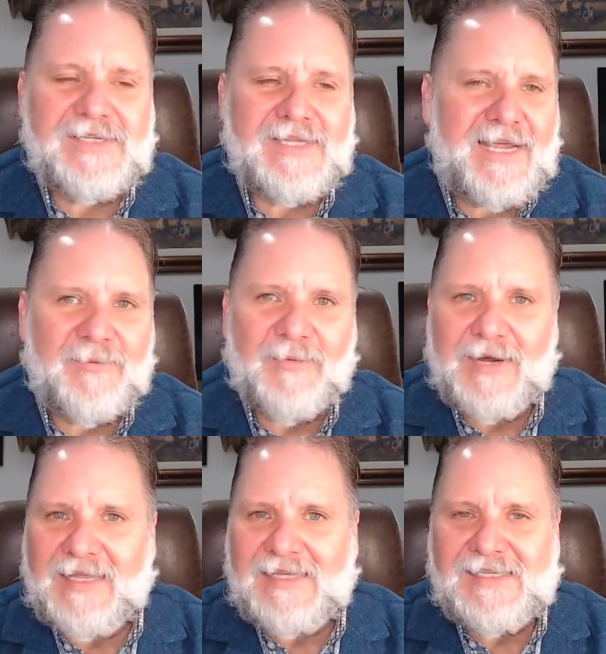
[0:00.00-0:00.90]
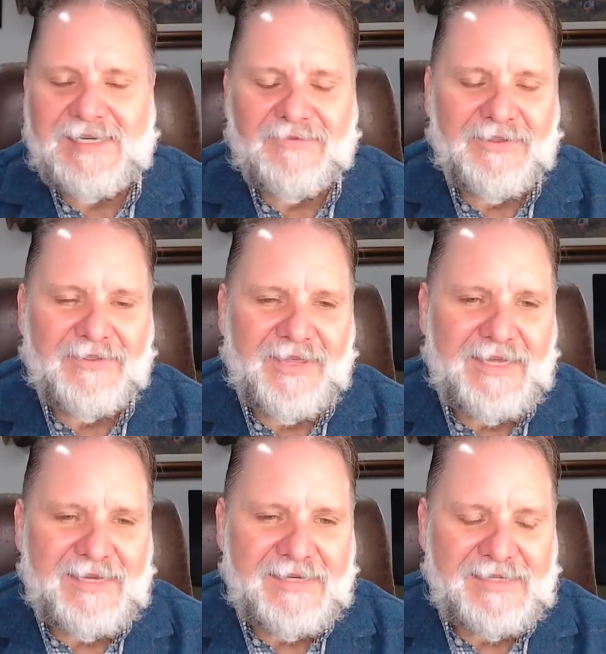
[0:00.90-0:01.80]
They kept bringing these different
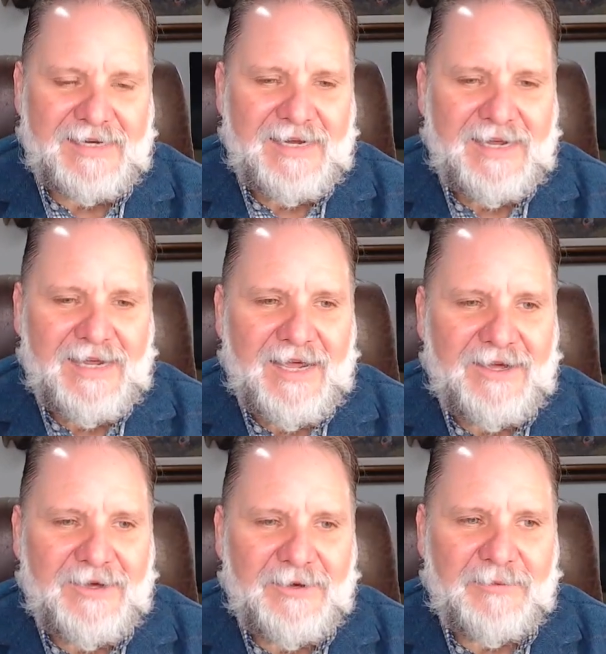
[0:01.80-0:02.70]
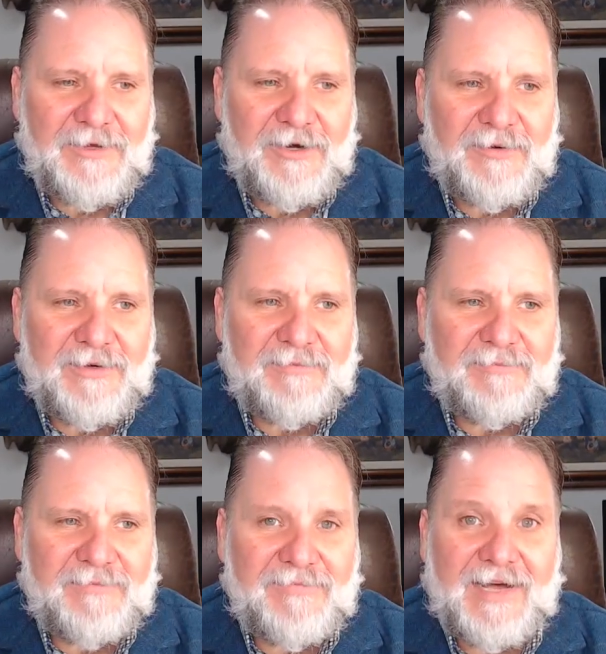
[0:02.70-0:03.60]
things, and
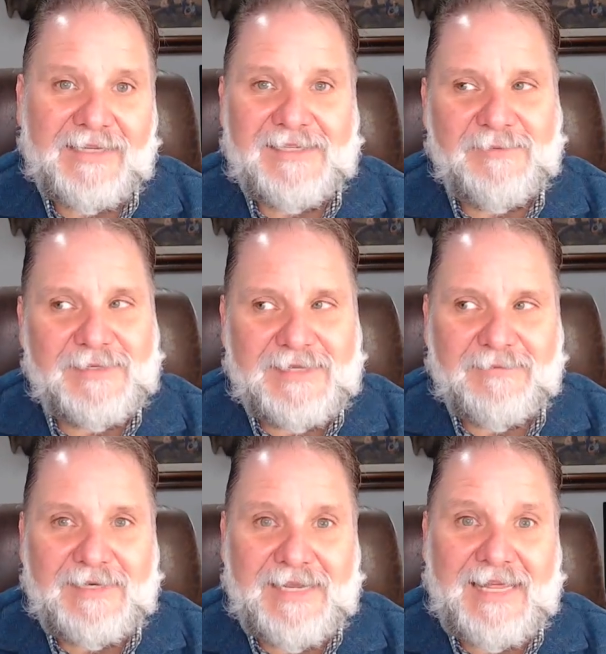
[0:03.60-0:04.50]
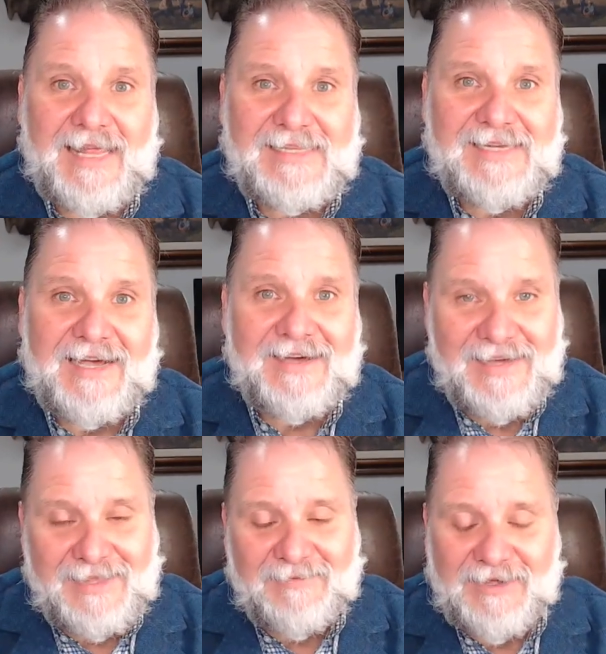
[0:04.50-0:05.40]
finally someone's like, when they
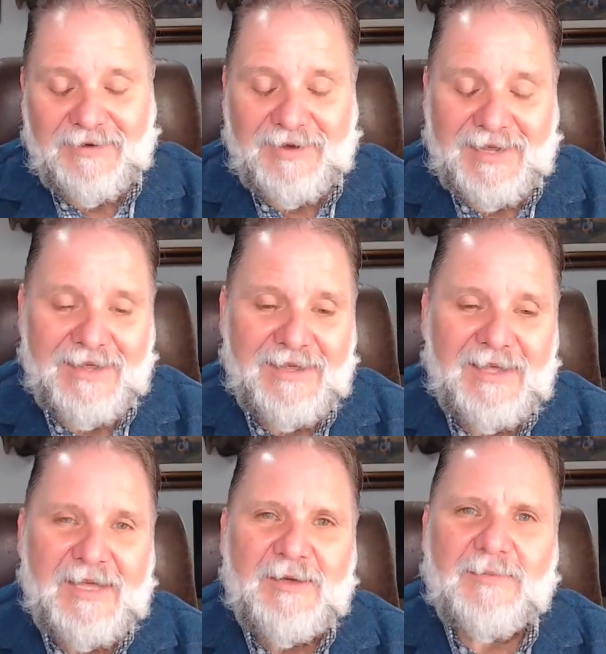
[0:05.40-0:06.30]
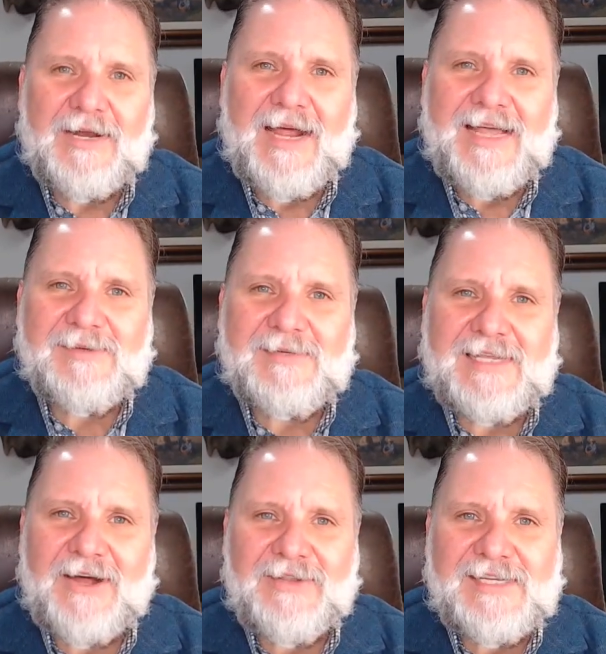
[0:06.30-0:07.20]
tithe, I'm like, okay. But I asked them, I
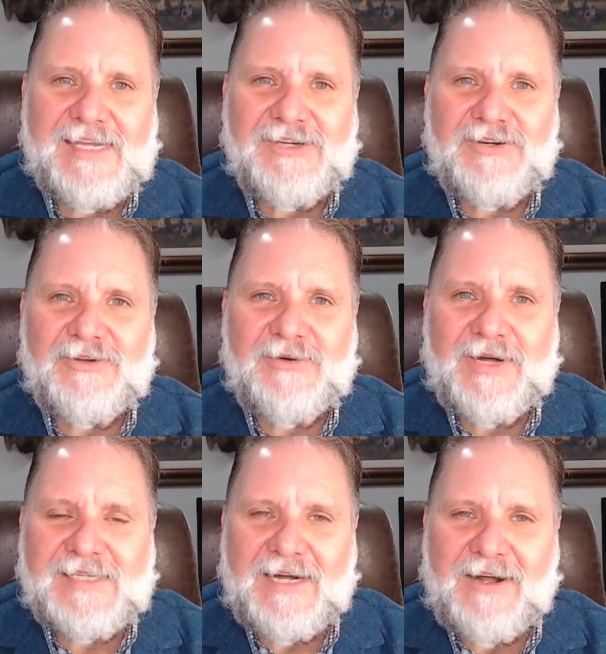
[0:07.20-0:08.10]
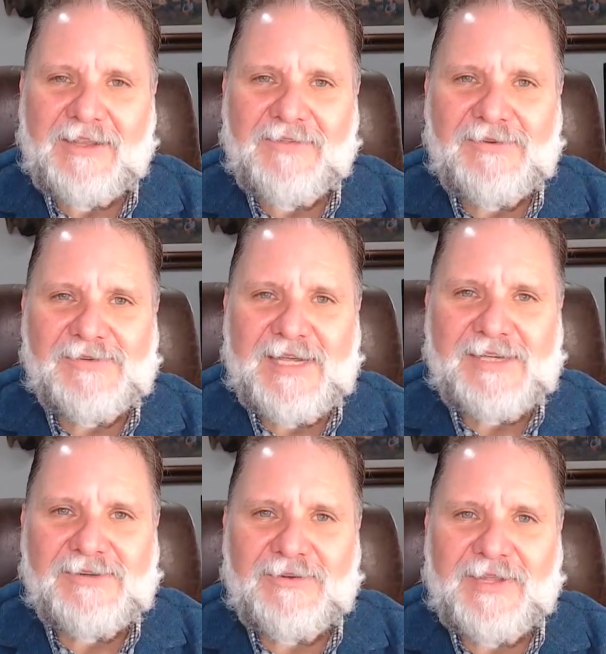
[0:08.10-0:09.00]
said, all these things you're doing, I said, all of those
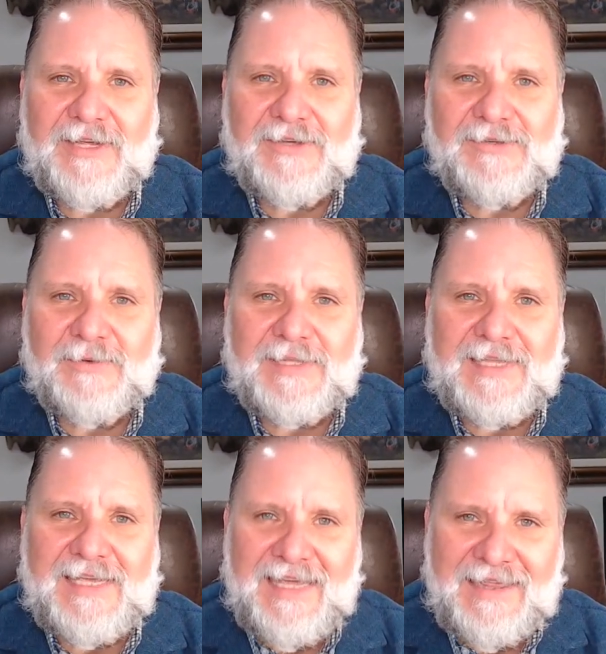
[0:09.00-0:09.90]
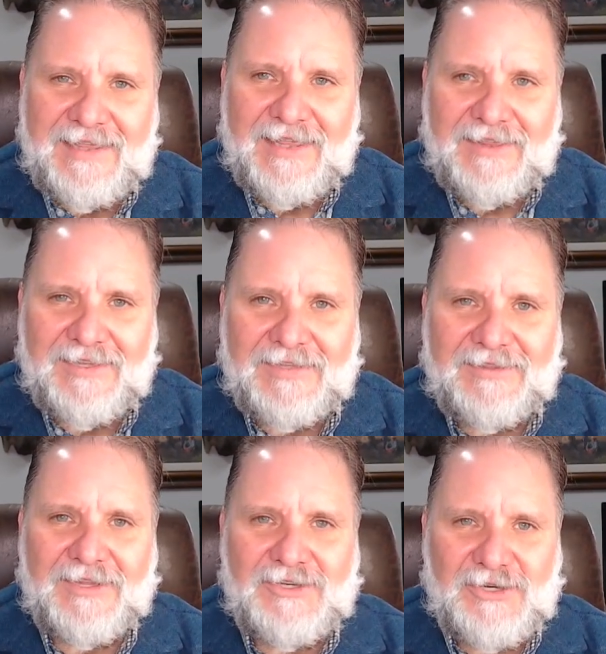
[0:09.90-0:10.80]
things are things within
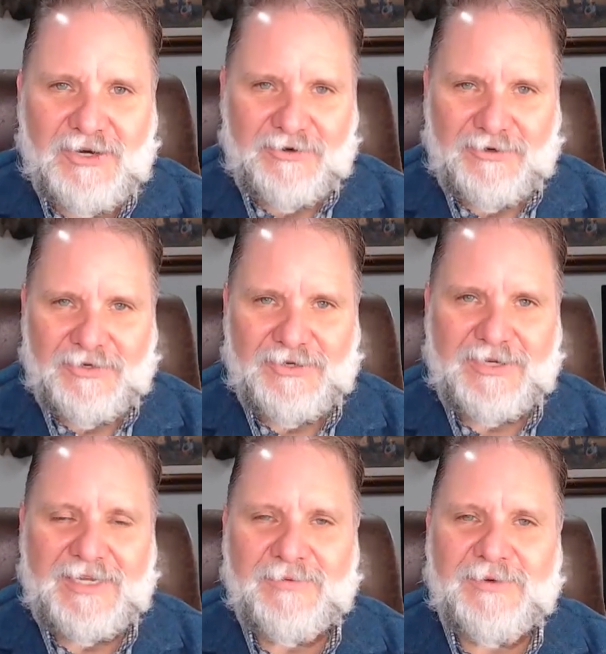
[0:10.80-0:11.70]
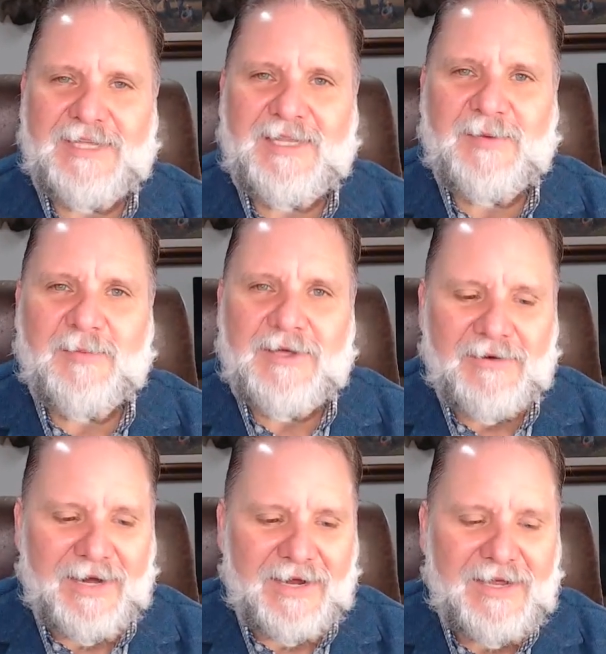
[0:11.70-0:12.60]
the church, within the
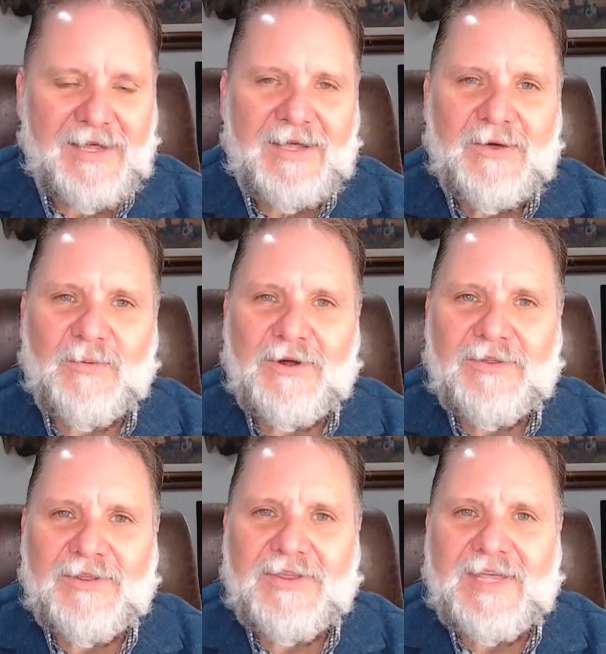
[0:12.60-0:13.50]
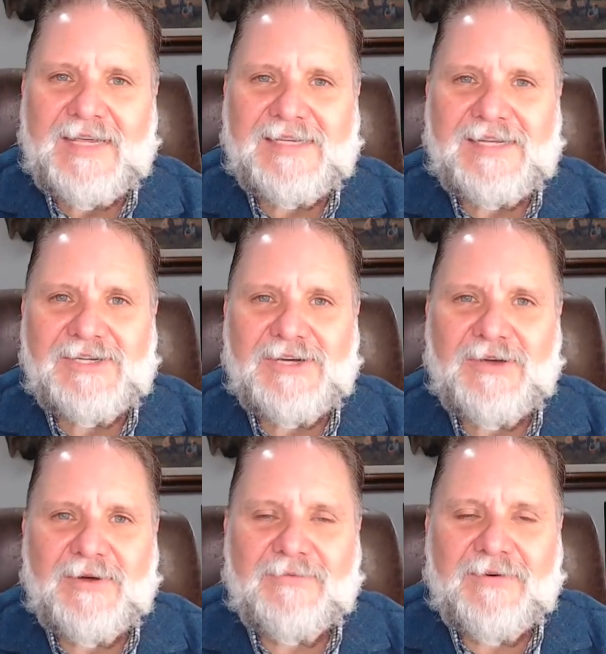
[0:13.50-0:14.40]
building. What are the things that
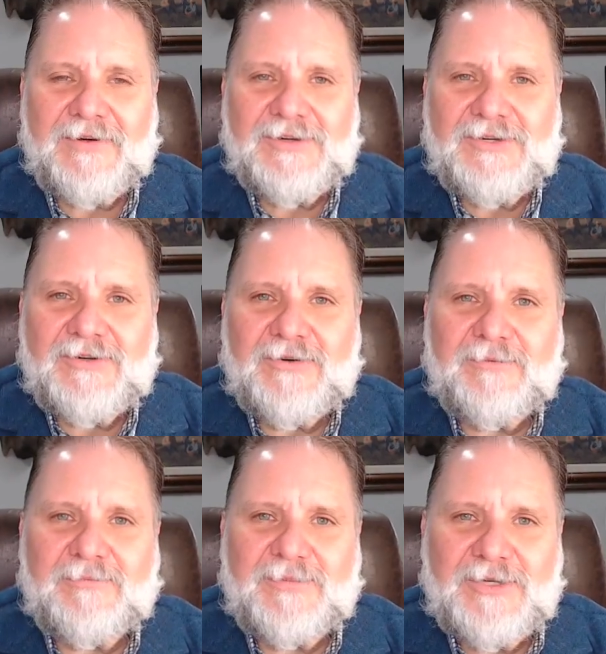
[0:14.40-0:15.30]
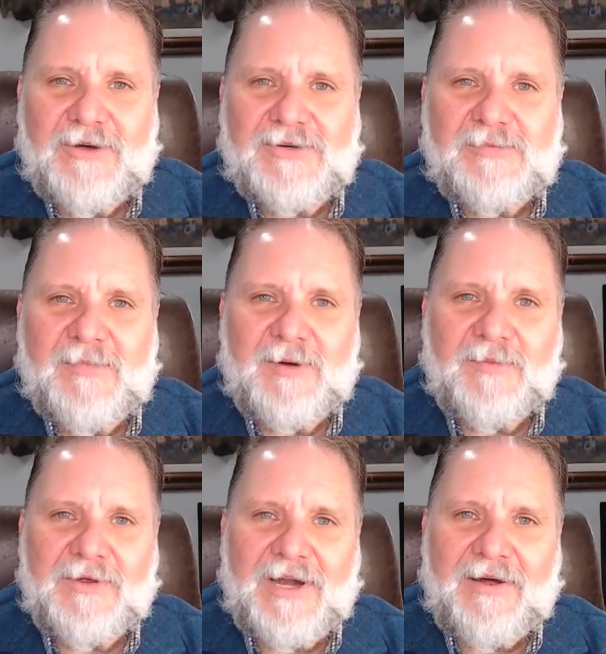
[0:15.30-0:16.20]
show a functional church
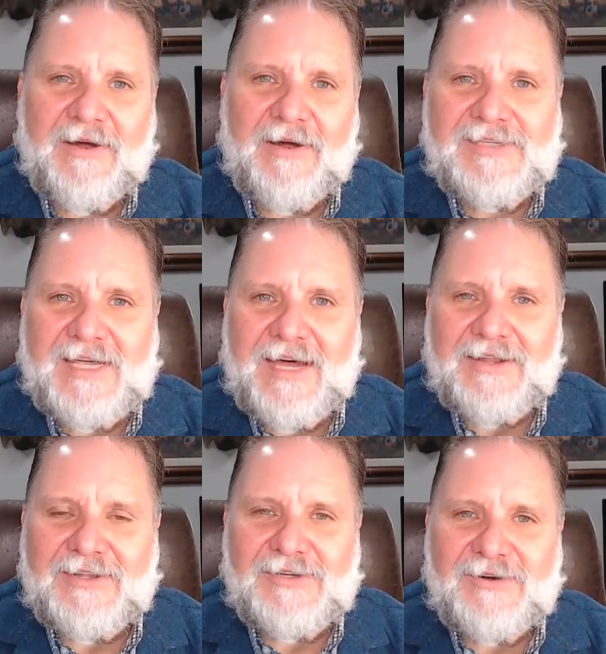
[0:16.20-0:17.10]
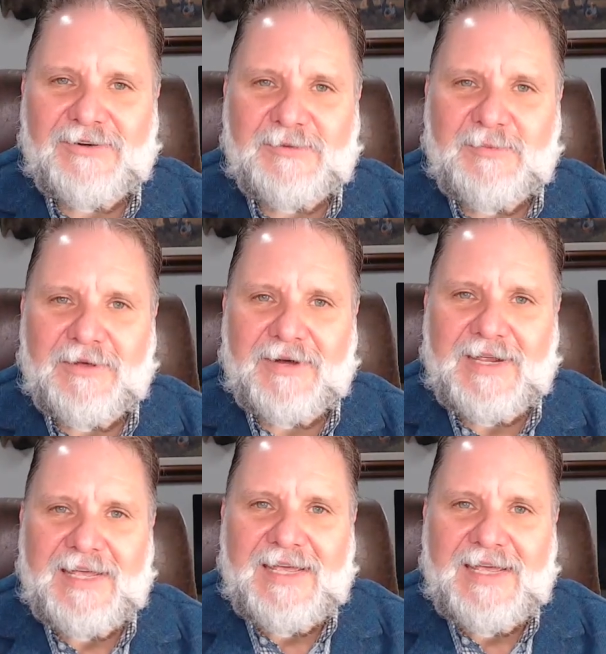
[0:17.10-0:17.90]
member that are outside of the church building?